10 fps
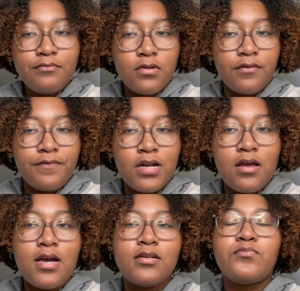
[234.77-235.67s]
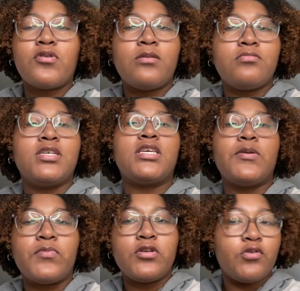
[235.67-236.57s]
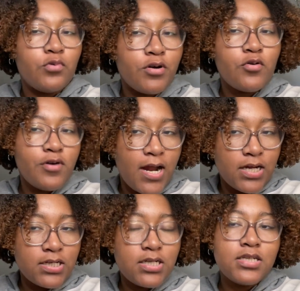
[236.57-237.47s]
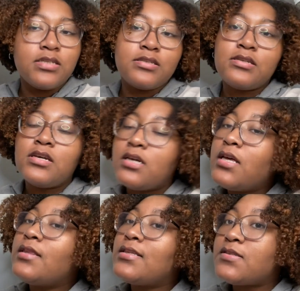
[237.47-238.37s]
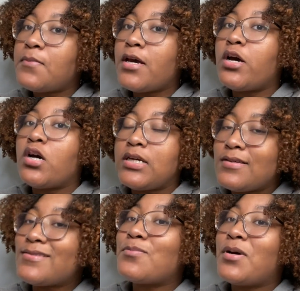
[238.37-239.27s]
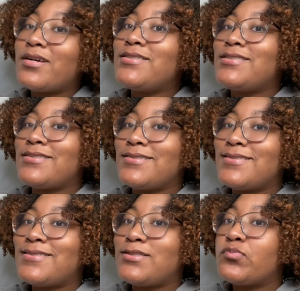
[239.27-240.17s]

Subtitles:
if not, probably keep the door cracked because the smell is pungent.